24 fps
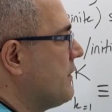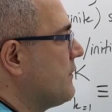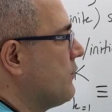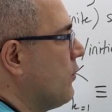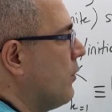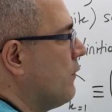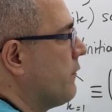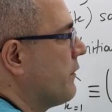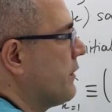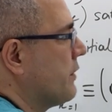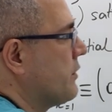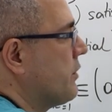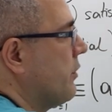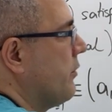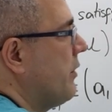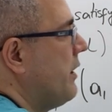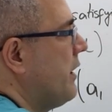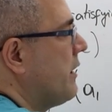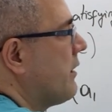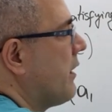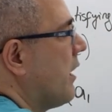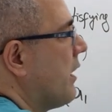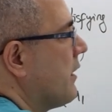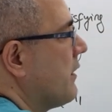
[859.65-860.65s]
is over. So
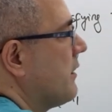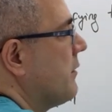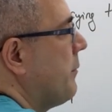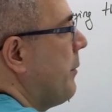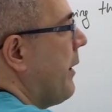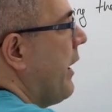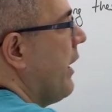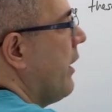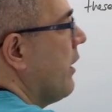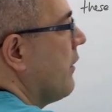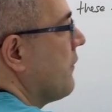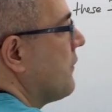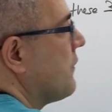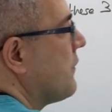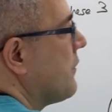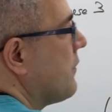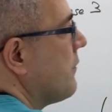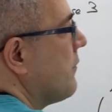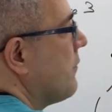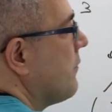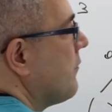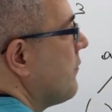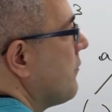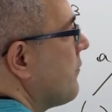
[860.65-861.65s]
here are the
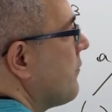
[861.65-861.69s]
payoffs,